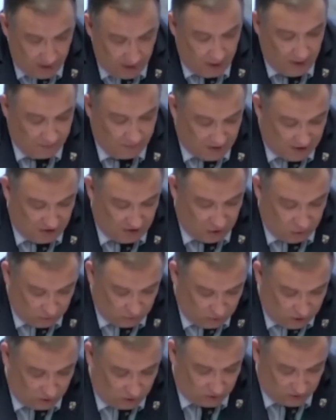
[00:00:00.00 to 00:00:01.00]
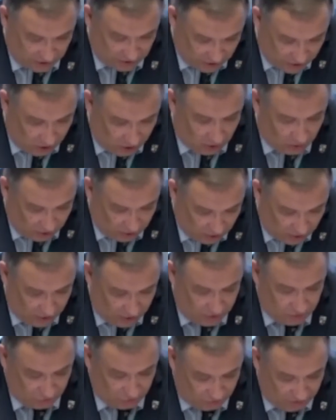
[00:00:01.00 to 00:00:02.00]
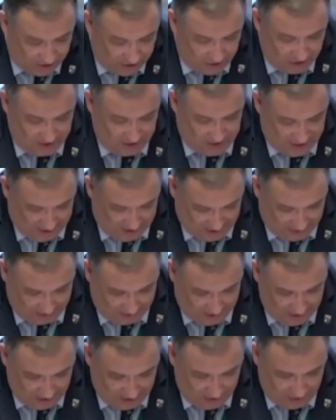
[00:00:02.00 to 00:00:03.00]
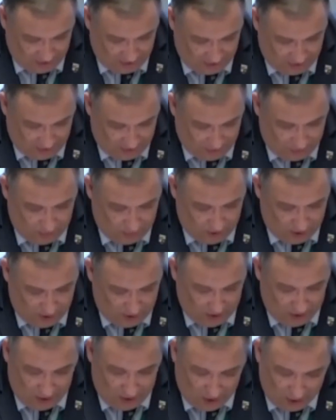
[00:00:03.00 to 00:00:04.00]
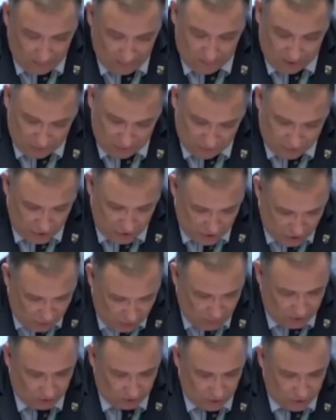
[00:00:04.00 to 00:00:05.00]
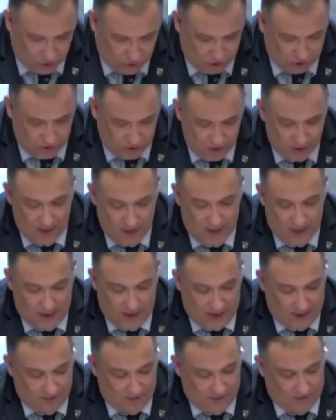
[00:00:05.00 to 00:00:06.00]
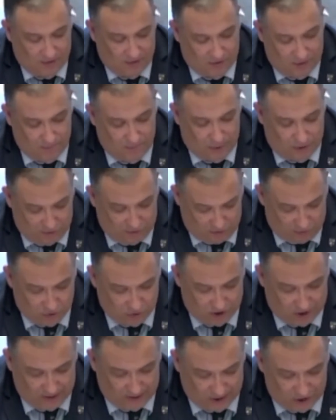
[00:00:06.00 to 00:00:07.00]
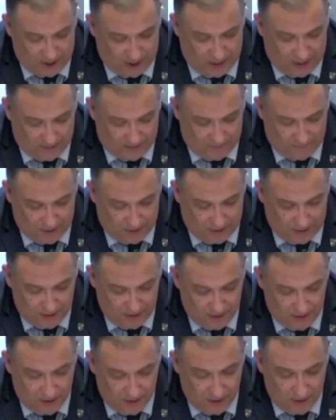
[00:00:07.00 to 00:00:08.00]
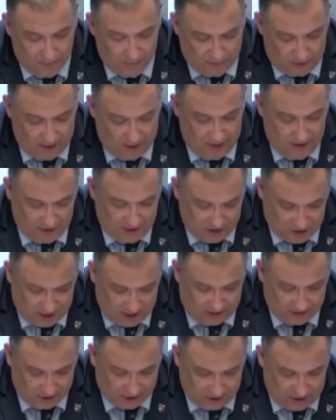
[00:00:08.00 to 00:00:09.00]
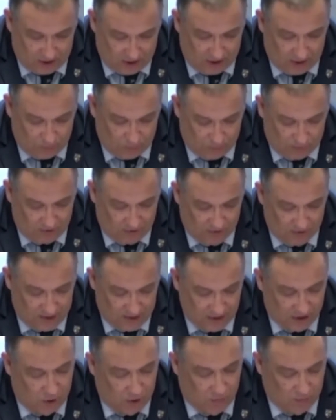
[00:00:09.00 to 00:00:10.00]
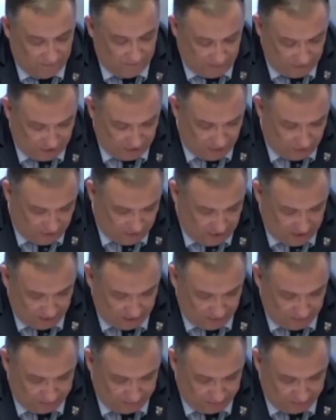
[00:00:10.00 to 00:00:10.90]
This old dog does not learn tricks easily, so uh, I'm under no illusion as to the personal challenge ahead of me, but it is a challenge that I want to take on with enthusiasm.